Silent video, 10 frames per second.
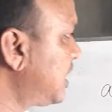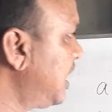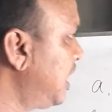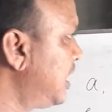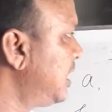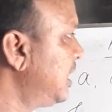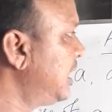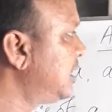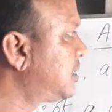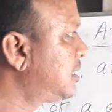N
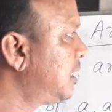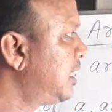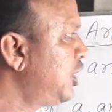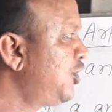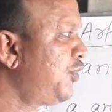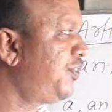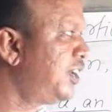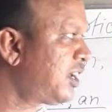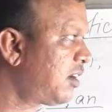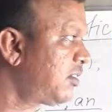is
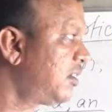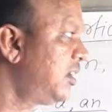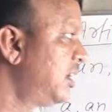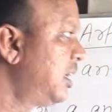indefinite article